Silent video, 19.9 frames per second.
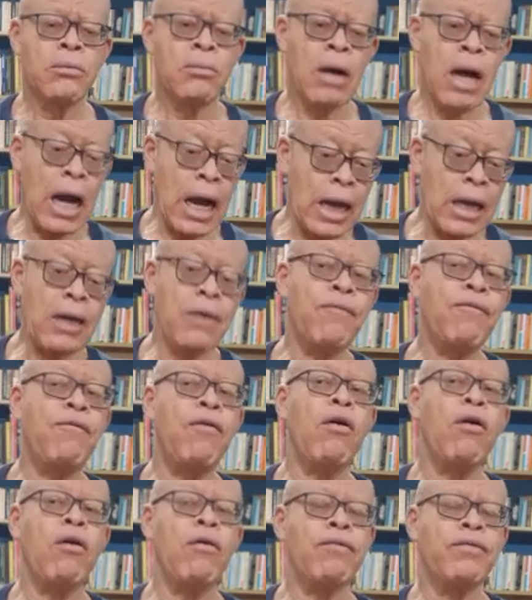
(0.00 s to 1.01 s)
are
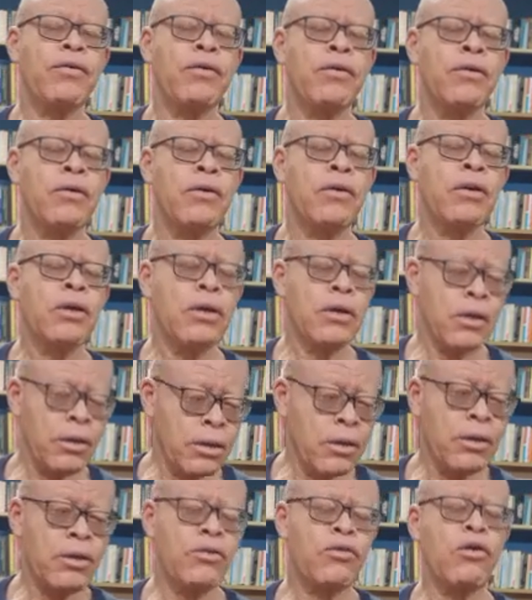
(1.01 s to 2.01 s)
involved
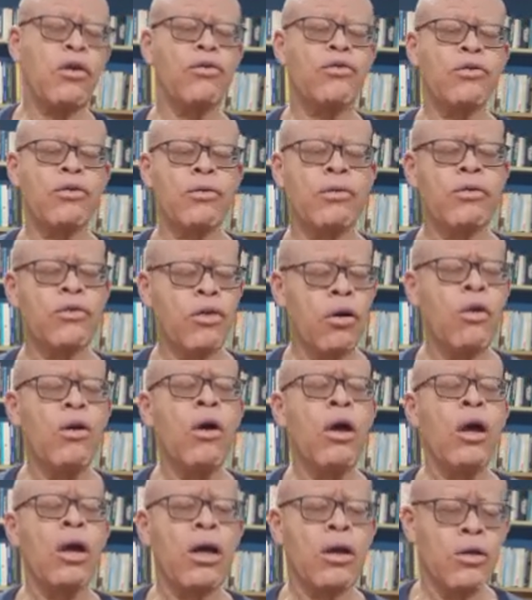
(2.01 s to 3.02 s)
in discussion.
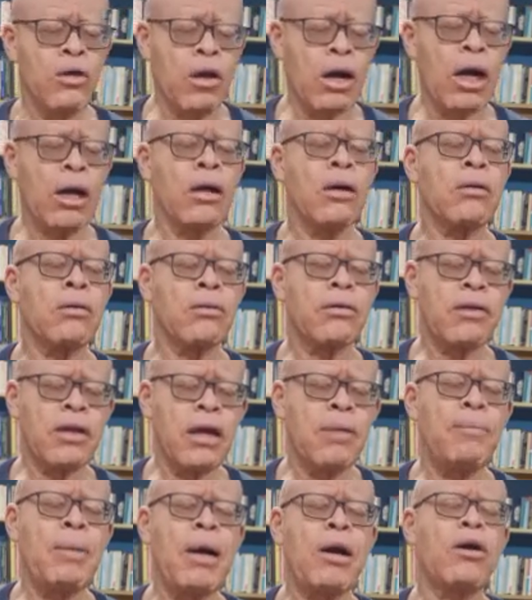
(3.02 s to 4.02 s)
So you can
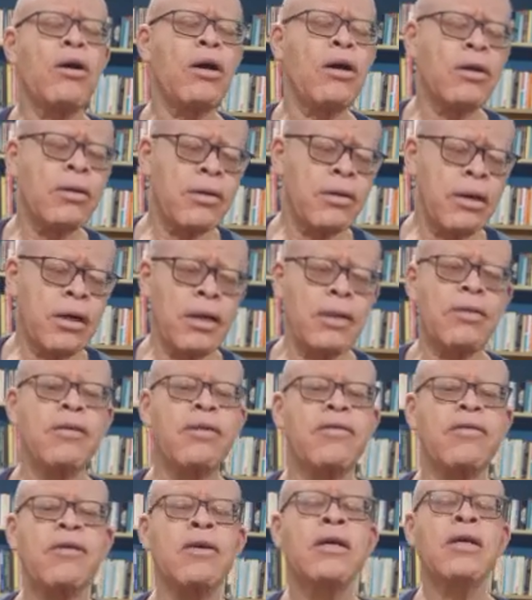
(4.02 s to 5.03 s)
say
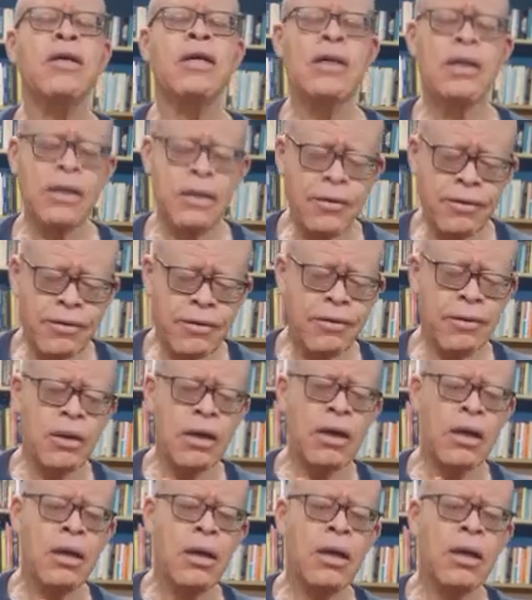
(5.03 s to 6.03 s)
bioethics is
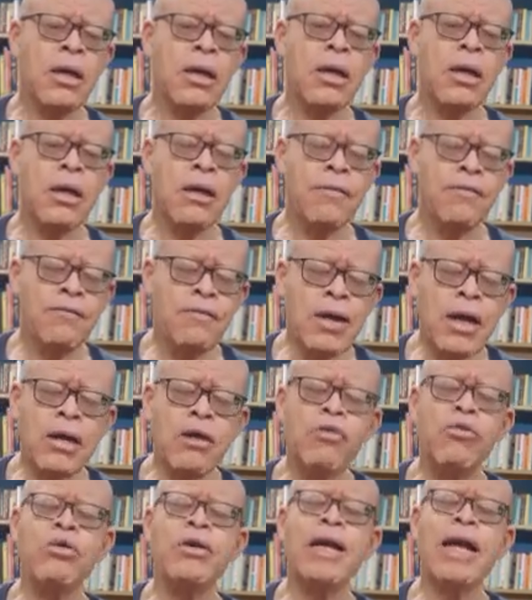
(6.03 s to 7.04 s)
a
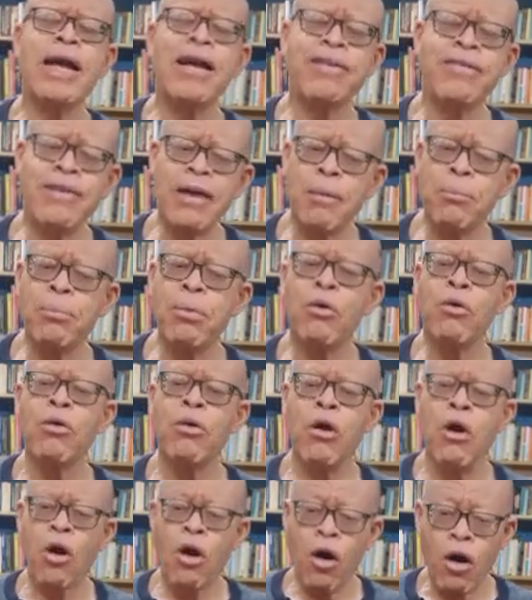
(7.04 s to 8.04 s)
very good
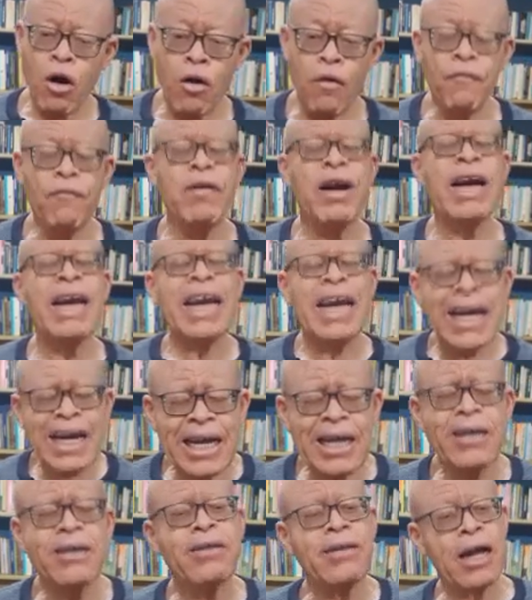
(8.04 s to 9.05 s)
example of
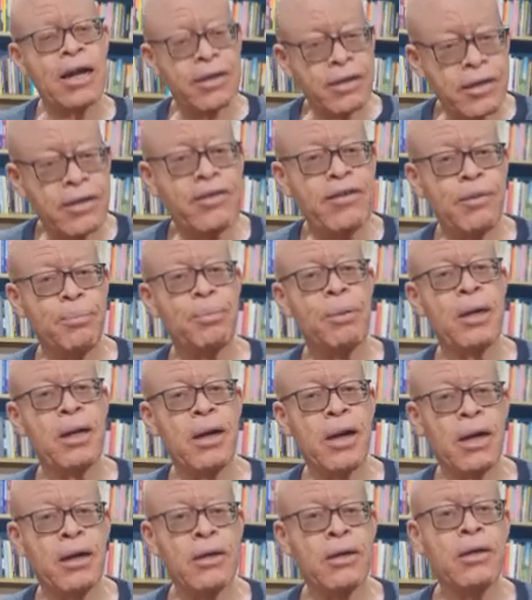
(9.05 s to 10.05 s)

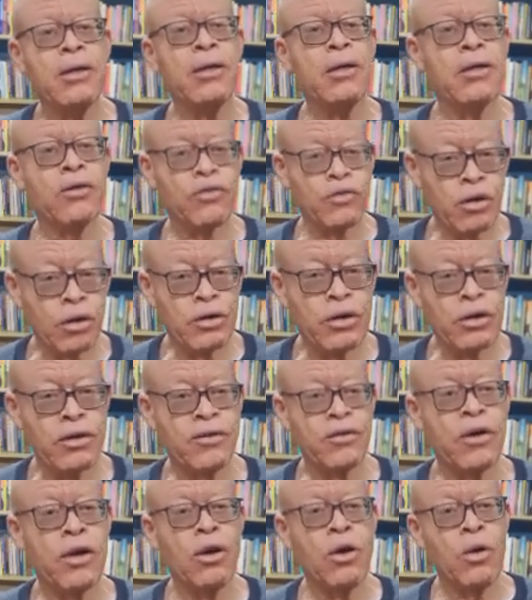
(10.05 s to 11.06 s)
interdisciplinary
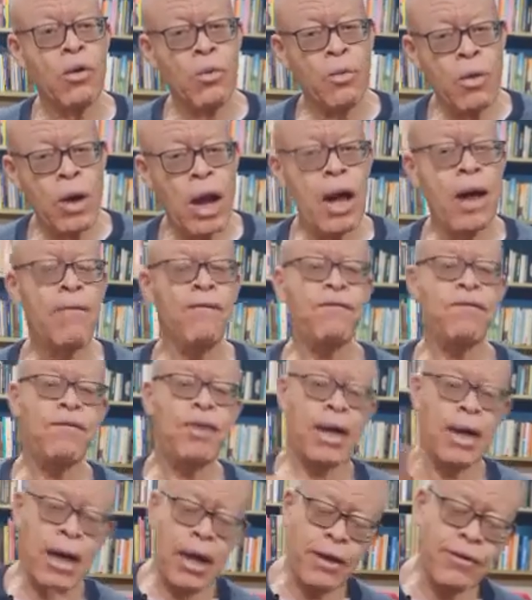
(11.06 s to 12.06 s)
studies where
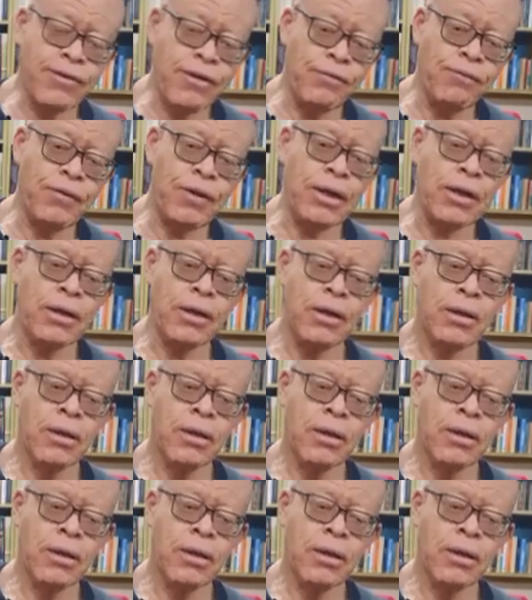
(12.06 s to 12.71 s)
philosophy